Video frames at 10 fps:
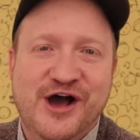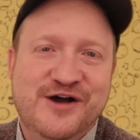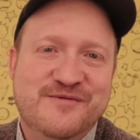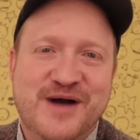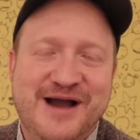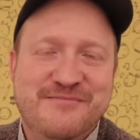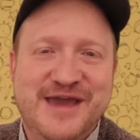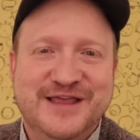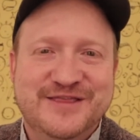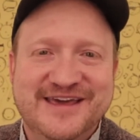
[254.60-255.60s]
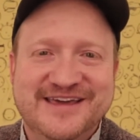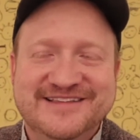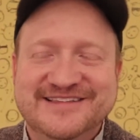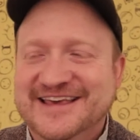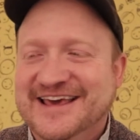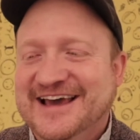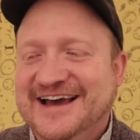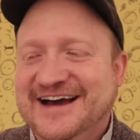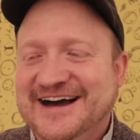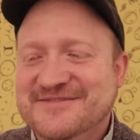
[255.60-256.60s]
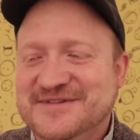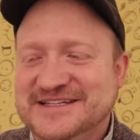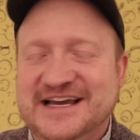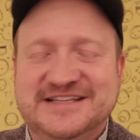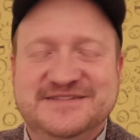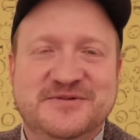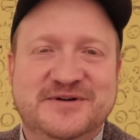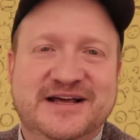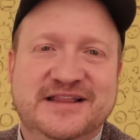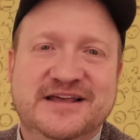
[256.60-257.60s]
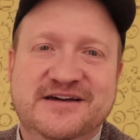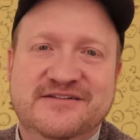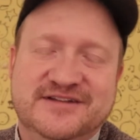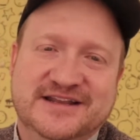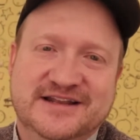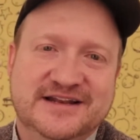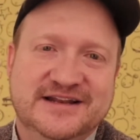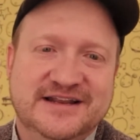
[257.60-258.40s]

I make things. But she asked me what I love, and